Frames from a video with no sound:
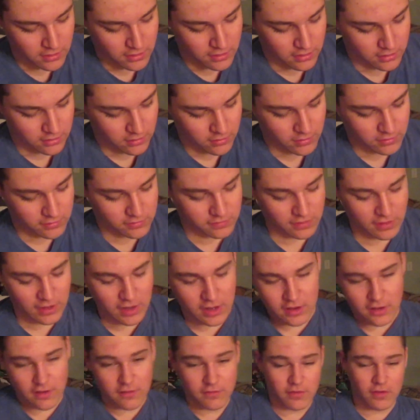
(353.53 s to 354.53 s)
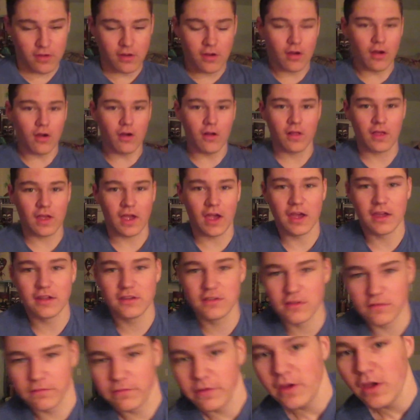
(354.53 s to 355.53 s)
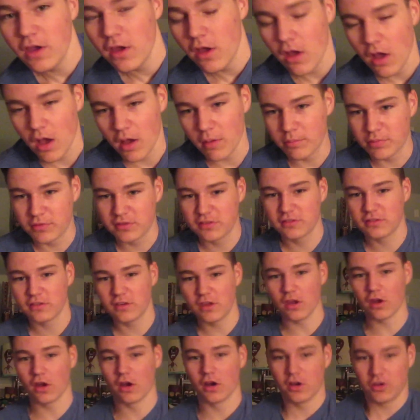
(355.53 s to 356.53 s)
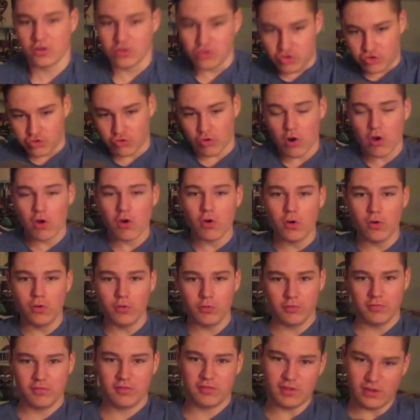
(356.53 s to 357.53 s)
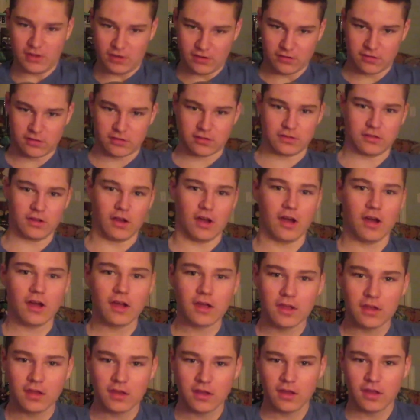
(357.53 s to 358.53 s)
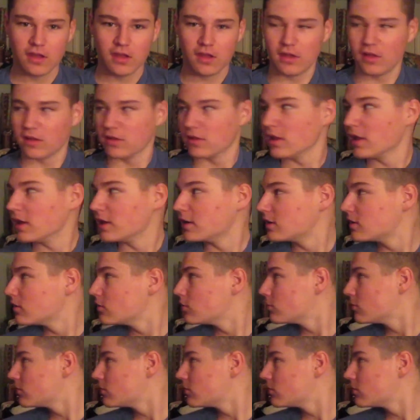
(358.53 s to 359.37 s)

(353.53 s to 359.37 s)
Of course, they have all kinds of obscure drones in stock. Like,